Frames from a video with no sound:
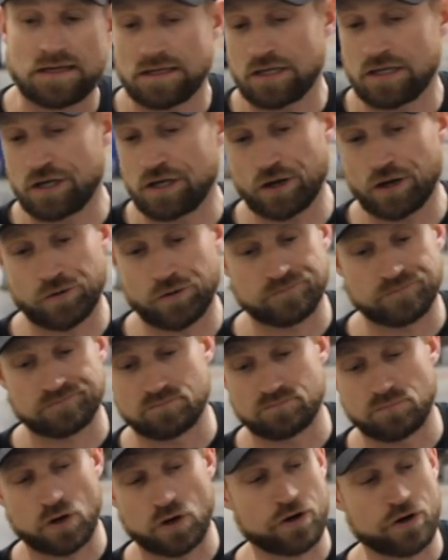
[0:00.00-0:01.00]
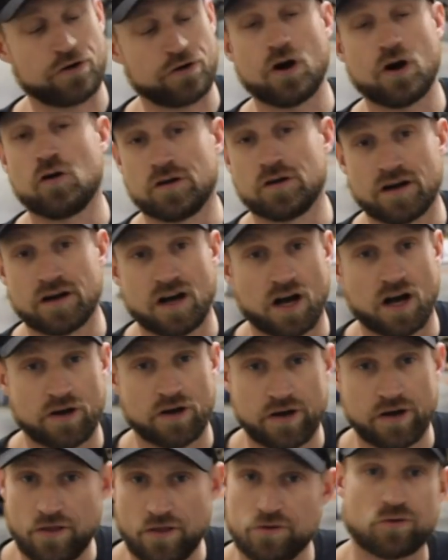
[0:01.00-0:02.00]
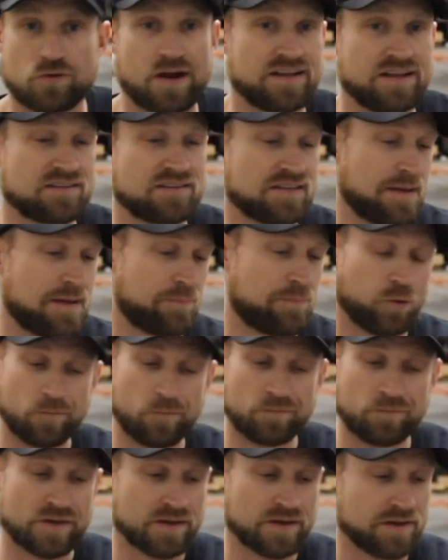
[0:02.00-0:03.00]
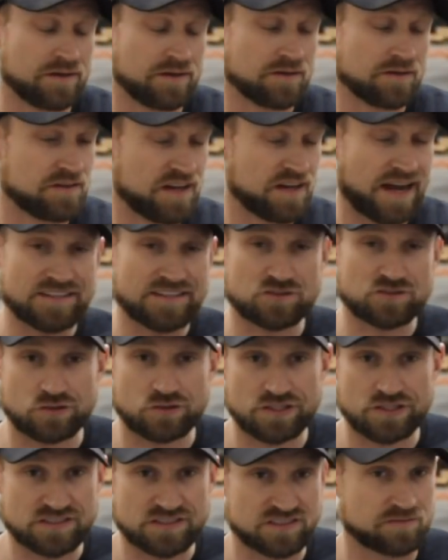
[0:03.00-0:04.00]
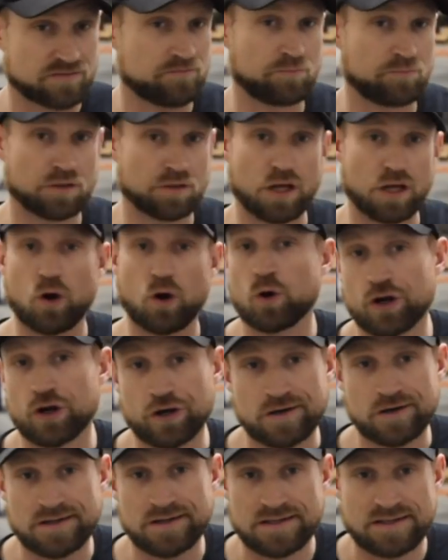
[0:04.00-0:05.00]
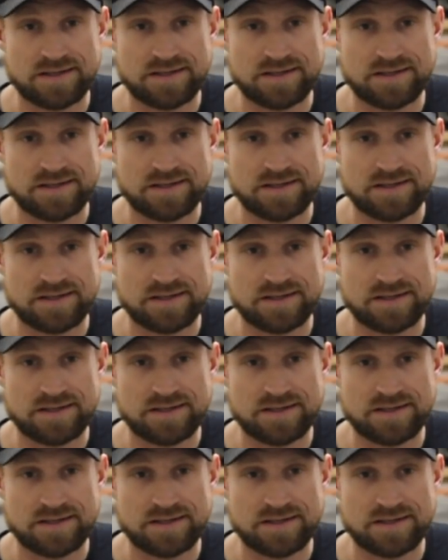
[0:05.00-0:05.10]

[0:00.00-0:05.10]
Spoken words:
You know, Murder Nova, another great example. Nitrous, blower.